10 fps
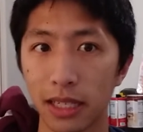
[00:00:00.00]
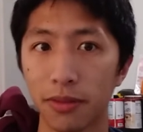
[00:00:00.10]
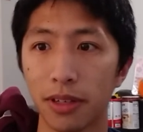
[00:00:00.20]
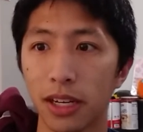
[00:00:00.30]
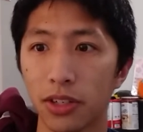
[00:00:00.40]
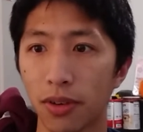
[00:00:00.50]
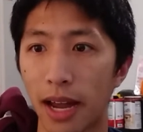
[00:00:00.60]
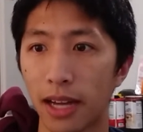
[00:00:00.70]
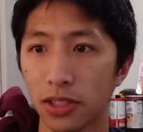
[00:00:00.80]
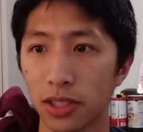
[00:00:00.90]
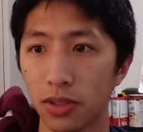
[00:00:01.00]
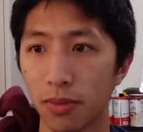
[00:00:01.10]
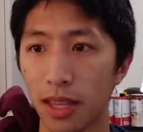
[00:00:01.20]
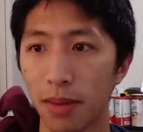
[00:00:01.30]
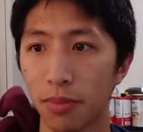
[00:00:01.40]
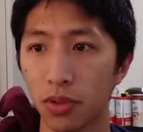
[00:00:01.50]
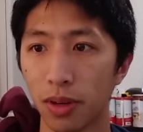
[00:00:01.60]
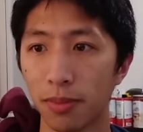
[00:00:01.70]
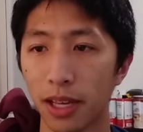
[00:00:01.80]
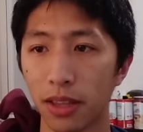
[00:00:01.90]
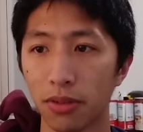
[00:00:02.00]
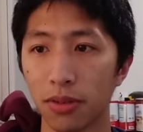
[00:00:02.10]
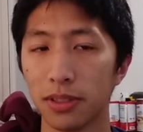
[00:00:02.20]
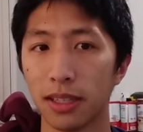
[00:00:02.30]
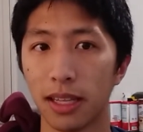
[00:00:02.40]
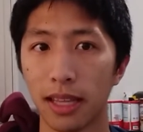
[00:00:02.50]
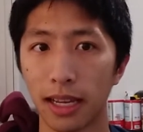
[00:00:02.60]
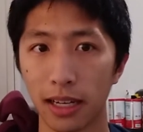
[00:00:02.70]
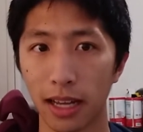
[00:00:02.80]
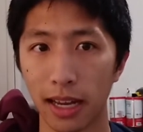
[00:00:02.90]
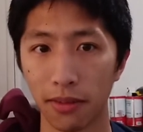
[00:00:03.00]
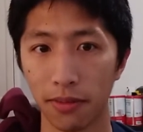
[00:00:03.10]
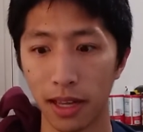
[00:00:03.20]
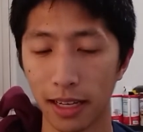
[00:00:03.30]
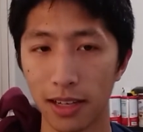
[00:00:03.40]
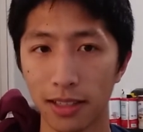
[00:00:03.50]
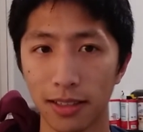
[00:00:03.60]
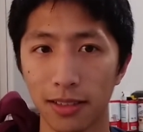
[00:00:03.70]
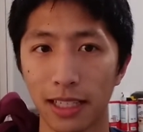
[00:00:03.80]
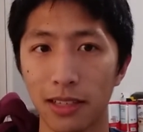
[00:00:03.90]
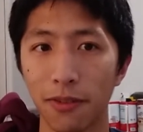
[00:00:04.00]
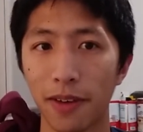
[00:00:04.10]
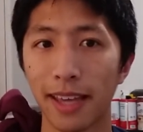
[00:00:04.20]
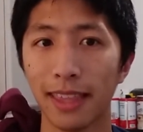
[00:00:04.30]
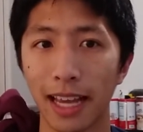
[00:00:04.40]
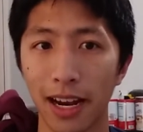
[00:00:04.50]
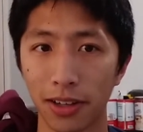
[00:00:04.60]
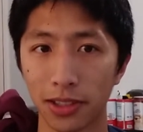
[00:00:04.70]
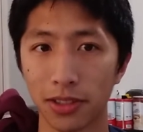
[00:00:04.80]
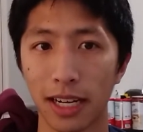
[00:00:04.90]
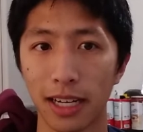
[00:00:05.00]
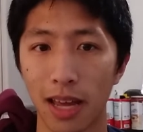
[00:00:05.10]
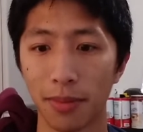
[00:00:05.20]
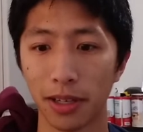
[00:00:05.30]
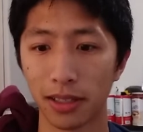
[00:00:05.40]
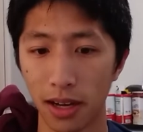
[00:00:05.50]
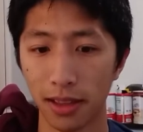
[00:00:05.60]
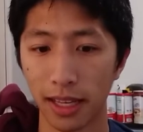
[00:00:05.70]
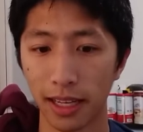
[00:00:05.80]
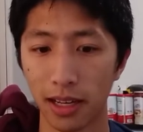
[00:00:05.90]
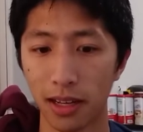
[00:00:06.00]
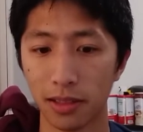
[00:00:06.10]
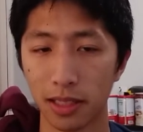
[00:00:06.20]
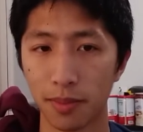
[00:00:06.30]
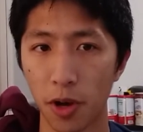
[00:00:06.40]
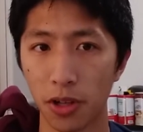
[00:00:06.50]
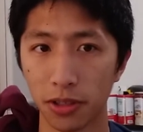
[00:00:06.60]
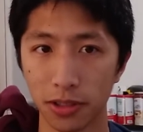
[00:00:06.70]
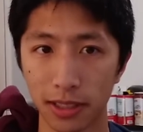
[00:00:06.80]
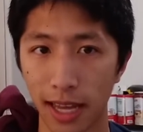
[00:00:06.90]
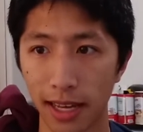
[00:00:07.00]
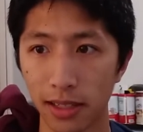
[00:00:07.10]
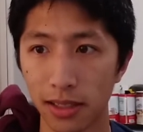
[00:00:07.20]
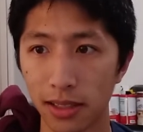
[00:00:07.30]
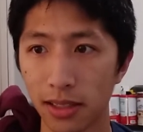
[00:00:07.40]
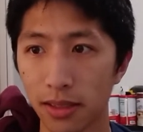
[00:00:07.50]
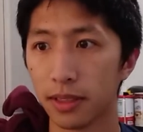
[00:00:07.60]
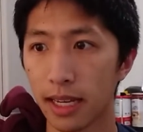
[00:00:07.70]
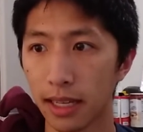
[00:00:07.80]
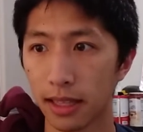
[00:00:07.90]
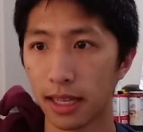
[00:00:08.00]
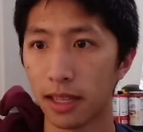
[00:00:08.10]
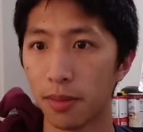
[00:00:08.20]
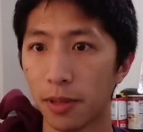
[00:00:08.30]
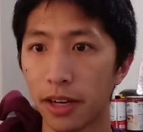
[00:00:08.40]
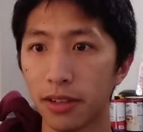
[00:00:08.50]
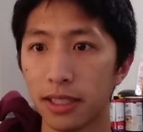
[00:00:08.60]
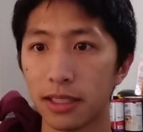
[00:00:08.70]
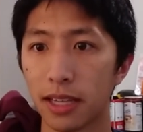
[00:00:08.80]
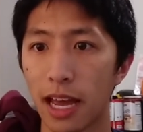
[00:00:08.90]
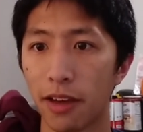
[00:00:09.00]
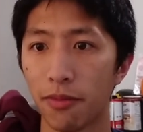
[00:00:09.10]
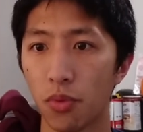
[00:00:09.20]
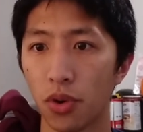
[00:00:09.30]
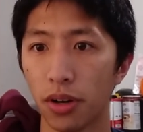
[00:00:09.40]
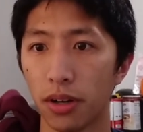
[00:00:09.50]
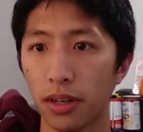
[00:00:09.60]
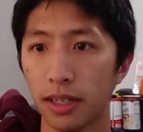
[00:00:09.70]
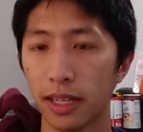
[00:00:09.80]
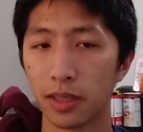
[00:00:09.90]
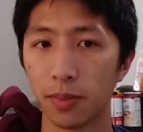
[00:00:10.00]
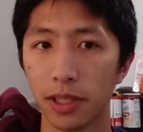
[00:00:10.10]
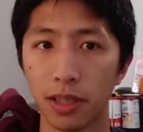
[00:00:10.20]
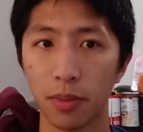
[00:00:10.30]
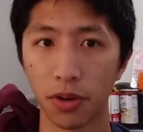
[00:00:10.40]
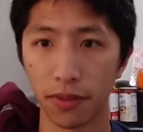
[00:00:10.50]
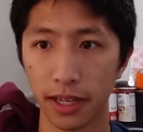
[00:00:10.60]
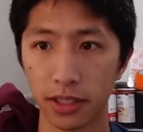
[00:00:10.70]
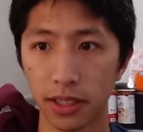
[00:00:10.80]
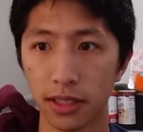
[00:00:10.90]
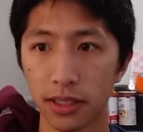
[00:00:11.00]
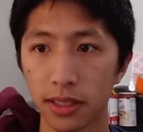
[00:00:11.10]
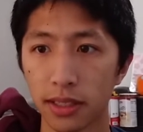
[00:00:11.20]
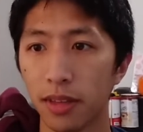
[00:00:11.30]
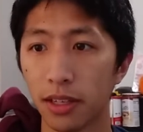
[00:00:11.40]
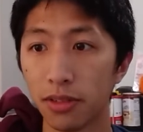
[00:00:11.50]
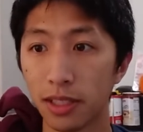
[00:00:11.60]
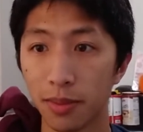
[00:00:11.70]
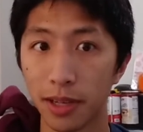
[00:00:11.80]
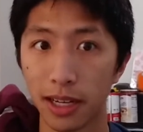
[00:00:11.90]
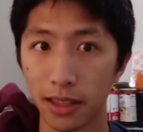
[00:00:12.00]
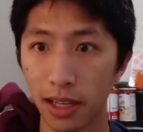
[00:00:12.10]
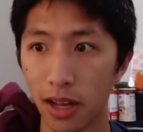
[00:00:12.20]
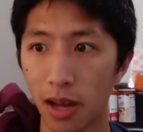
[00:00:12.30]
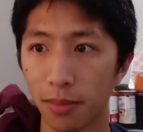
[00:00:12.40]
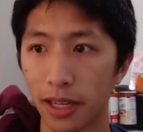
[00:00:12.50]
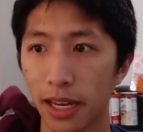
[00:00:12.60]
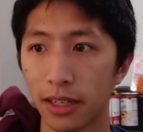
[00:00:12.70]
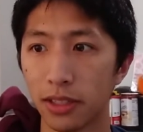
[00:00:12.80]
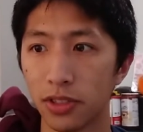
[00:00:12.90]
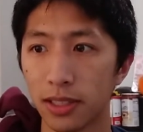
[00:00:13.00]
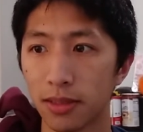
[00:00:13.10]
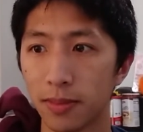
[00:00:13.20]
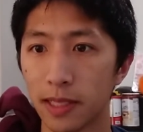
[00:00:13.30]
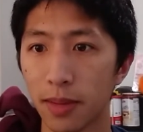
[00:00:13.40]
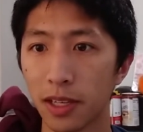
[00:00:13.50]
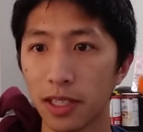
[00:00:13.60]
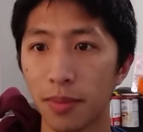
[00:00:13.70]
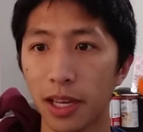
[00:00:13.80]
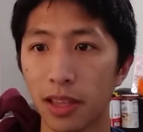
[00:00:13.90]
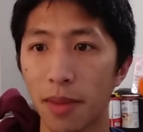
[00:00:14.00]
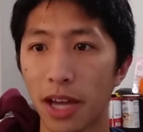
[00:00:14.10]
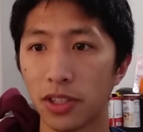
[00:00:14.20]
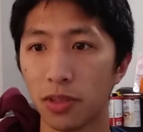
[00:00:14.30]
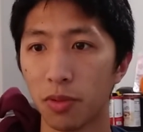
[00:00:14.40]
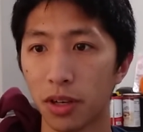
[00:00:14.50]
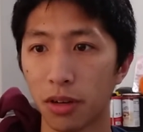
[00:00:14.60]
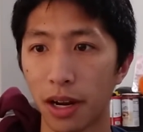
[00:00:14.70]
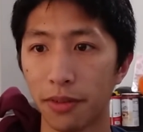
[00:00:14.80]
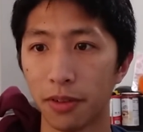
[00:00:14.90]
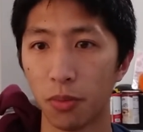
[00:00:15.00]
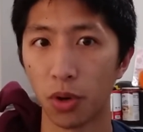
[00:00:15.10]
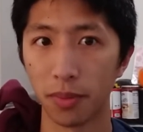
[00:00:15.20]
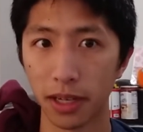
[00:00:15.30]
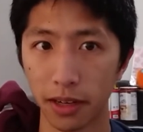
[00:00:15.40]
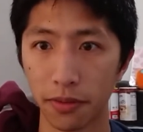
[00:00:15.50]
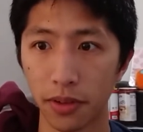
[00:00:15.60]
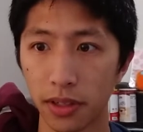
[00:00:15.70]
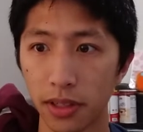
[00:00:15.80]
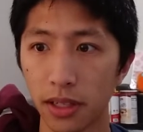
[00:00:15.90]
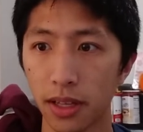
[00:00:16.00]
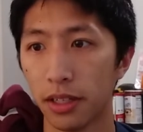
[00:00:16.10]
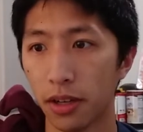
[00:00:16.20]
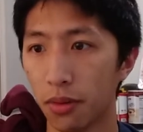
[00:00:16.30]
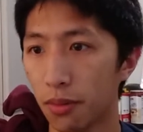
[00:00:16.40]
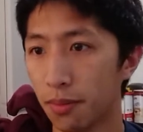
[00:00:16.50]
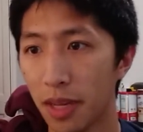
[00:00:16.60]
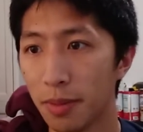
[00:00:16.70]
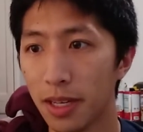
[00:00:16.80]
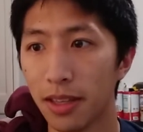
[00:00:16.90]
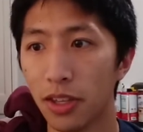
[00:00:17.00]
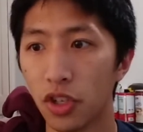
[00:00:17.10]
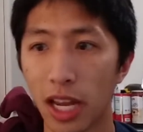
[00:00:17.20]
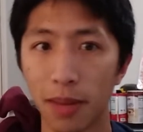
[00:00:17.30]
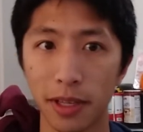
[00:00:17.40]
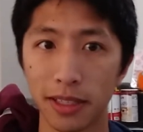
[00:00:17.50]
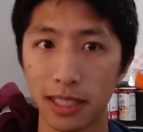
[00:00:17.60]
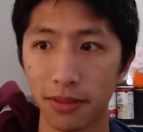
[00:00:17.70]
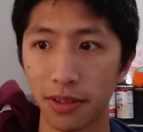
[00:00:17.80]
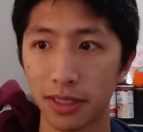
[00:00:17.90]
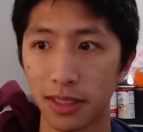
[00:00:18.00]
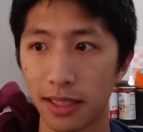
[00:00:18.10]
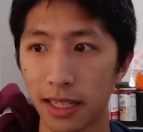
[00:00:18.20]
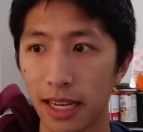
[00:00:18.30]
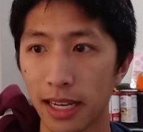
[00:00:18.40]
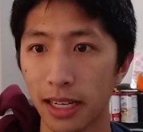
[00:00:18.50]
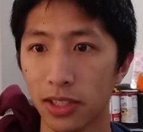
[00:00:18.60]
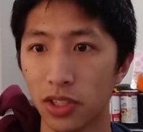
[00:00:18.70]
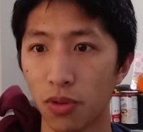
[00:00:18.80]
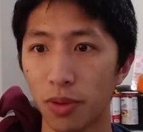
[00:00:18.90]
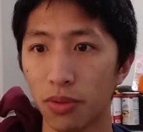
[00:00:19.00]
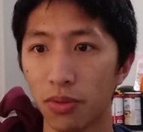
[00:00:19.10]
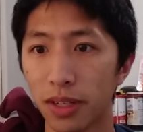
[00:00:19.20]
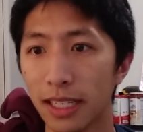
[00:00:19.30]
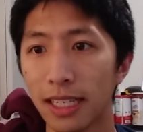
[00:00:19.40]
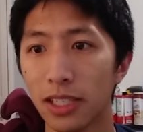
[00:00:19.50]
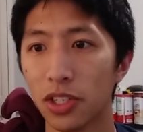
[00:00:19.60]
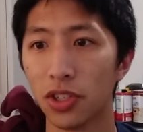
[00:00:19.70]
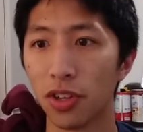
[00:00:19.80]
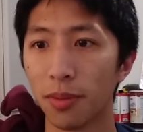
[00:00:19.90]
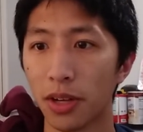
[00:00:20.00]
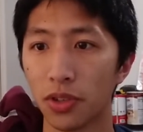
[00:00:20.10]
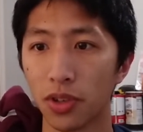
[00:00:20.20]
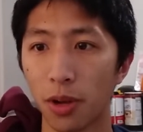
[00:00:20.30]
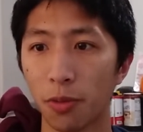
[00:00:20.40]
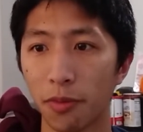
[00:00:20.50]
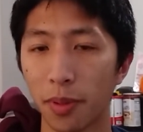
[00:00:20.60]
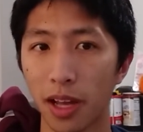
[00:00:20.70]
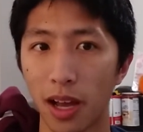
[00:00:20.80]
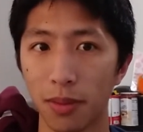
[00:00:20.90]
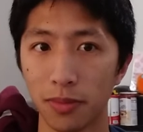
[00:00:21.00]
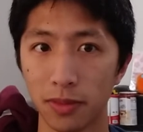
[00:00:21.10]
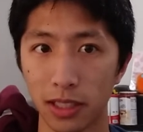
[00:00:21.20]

different interactions with them between playthroughs, and then that can it can like define the character dynamic on like a smaller scale. Secondly, the player needs to have more explicit motivations. They don't need to be anything complicated, just something to make the matches with our rival more meaningful. Maybe the champion saved us as a kid, and so we really need to show them how strong we've become,